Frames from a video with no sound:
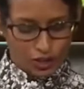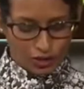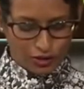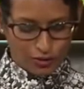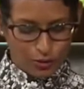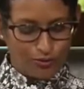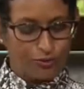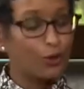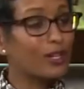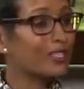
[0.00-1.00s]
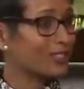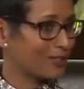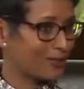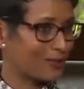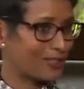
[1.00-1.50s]
you to avoid
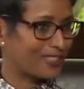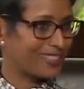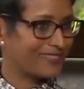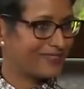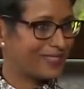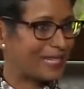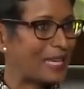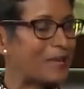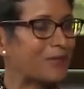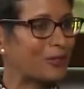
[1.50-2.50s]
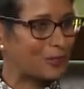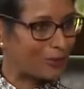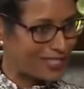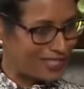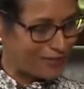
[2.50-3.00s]
controversy, to keep your
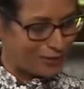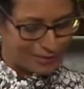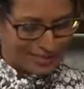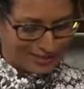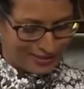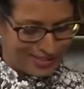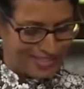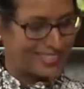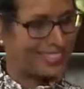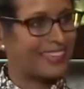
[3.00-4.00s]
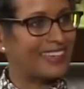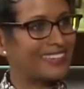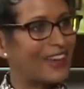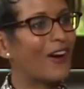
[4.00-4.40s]
stress levels down, I understand.